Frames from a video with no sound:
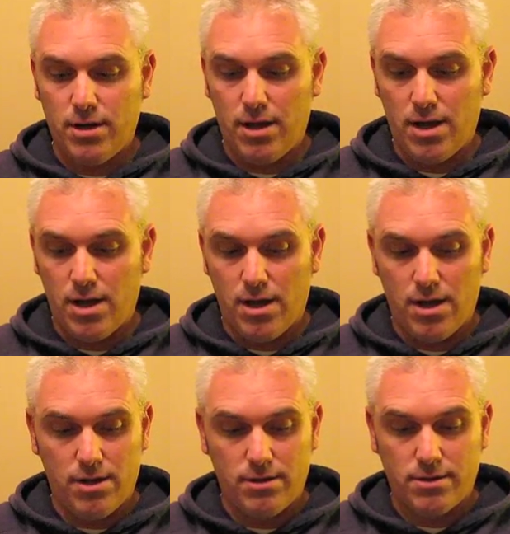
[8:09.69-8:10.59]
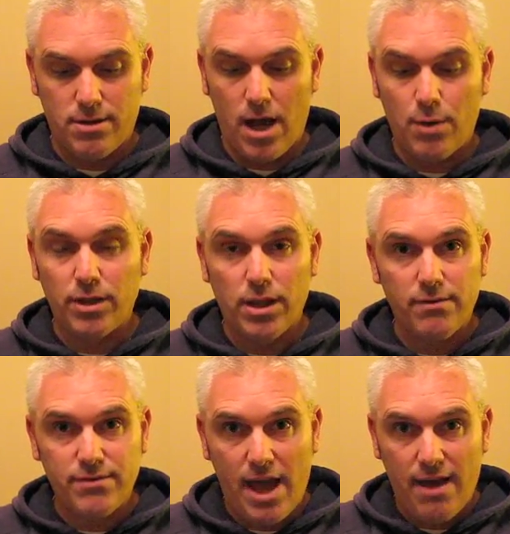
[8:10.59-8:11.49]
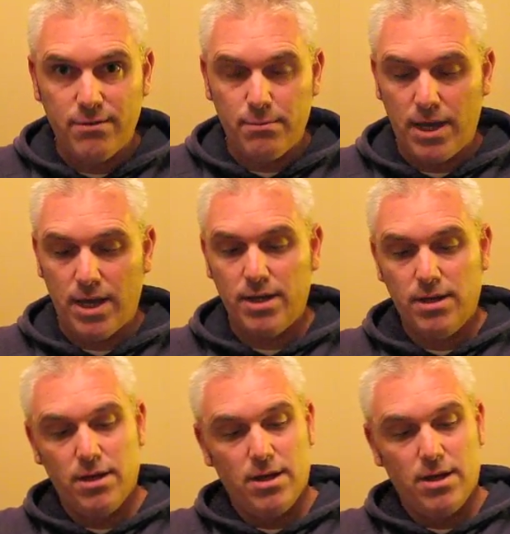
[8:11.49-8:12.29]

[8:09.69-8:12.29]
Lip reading: I would love to have it made,